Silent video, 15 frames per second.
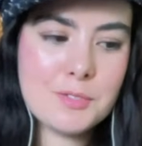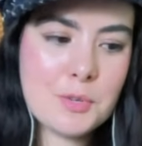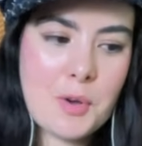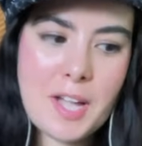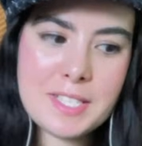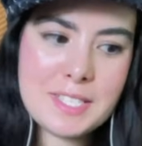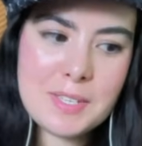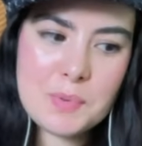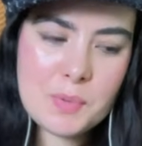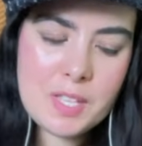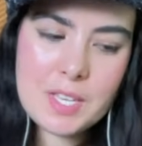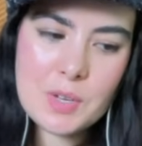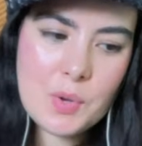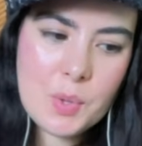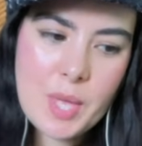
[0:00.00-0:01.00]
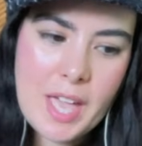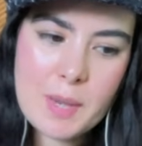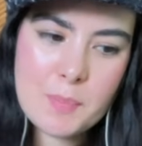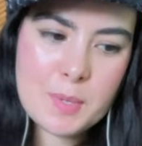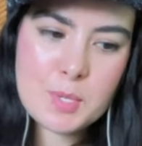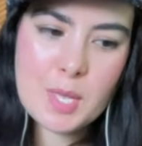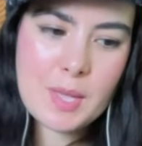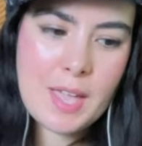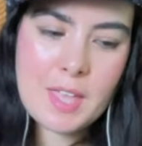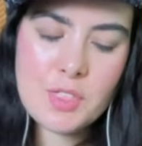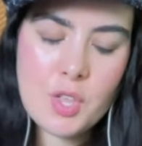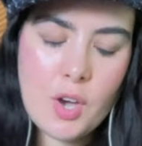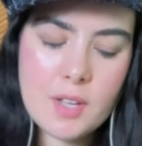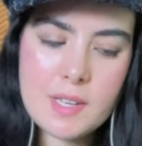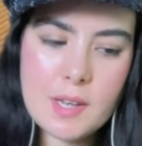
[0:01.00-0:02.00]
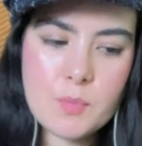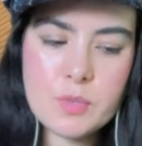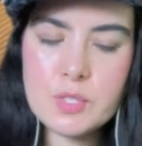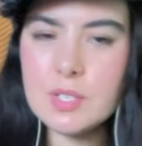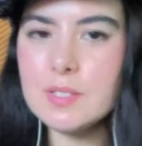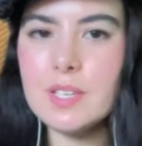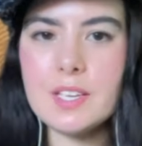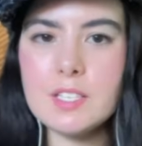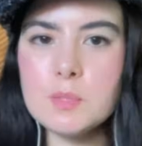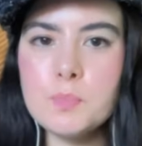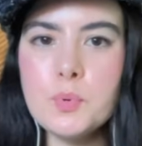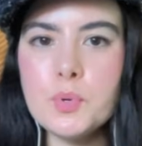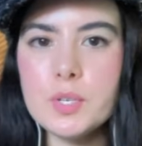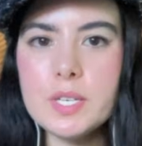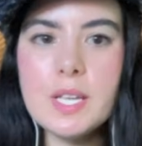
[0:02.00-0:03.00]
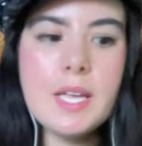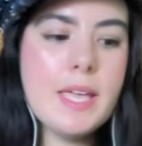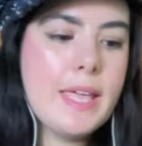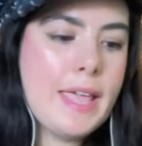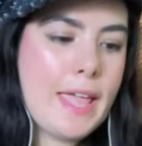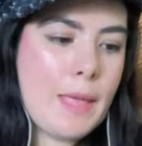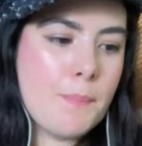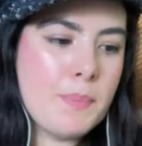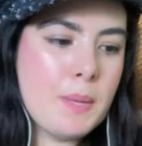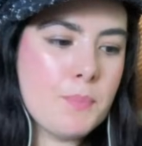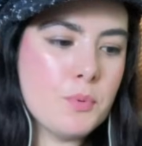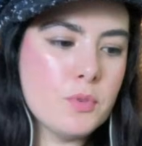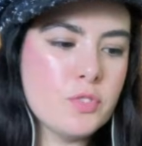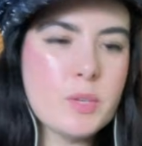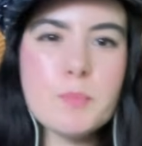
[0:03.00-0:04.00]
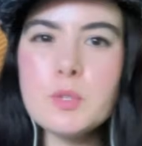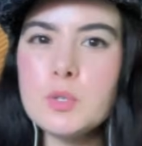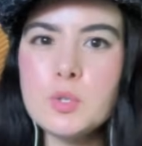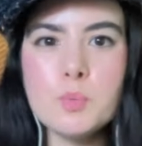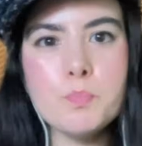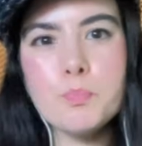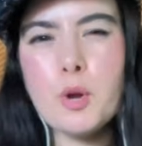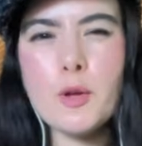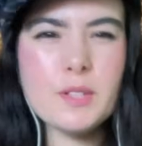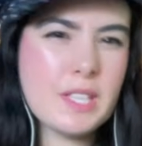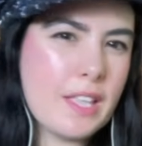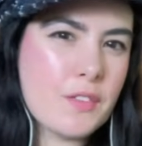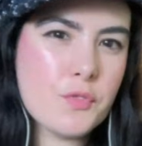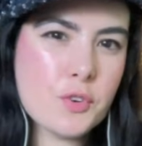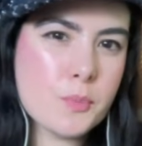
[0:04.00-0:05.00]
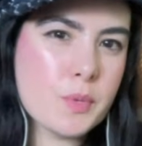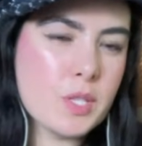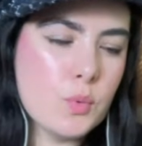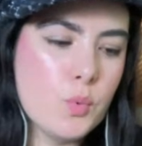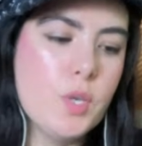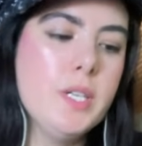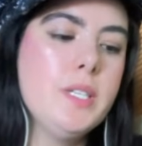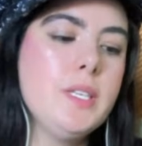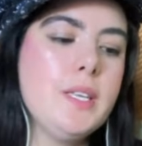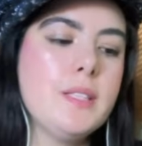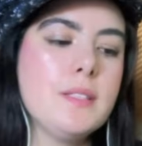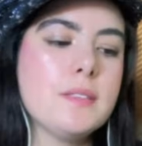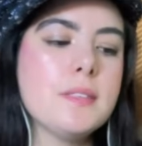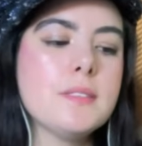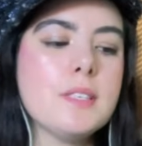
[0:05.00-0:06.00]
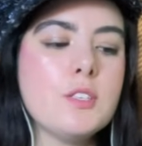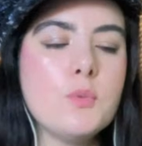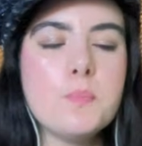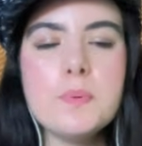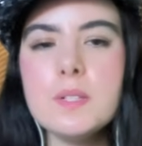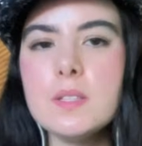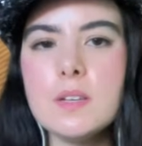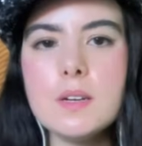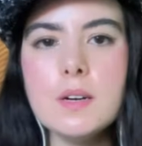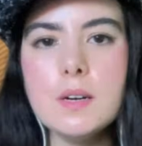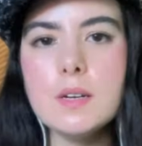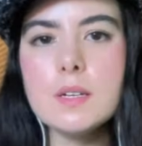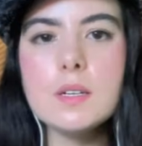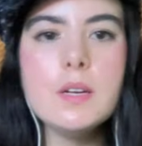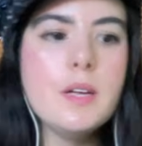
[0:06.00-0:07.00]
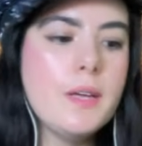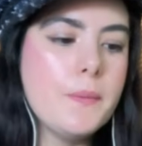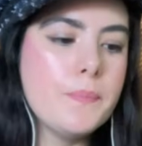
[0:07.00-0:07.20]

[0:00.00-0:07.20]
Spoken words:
So I didn't really know that because I thought that it was just like a sport and people similar to probably like Formula One in the sense that you build a car